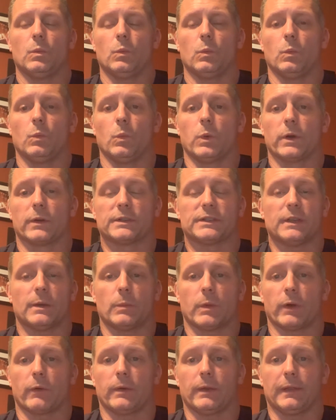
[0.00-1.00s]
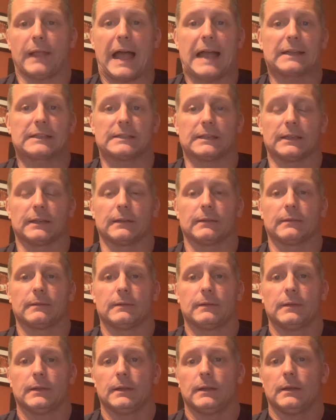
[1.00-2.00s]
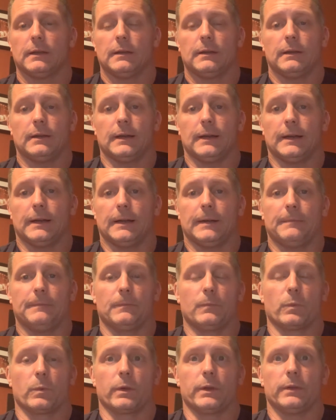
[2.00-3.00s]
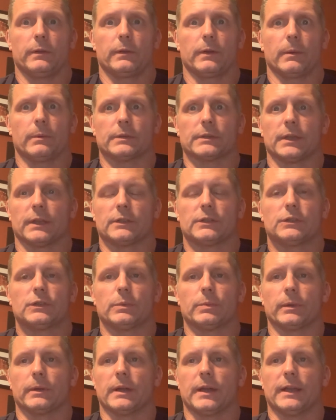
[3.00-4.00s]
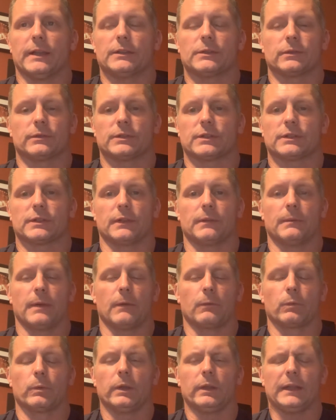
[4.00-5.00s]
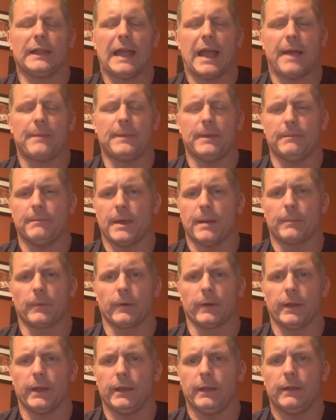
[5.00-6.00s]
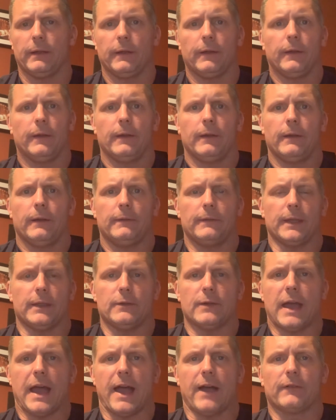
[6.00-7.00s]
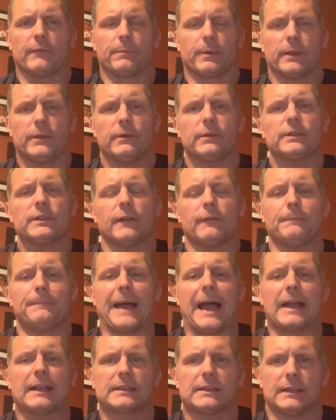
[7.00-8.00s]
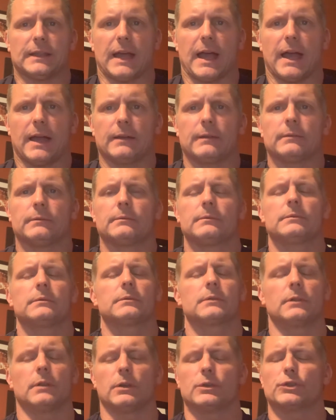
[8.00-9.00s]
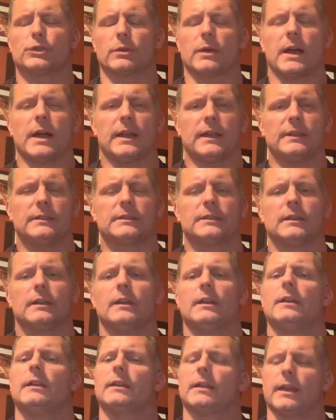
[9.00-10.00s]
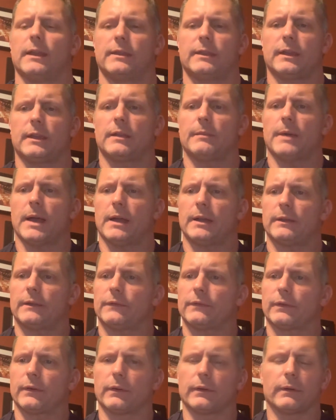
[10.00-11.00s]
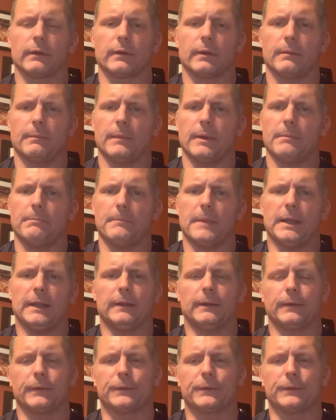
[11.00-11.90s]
were somewhere relaxing where you thought was like super nice, or just a really happy memory that you have. Bring yourself back to that. Close your eyes. Okay, think about it for a minute or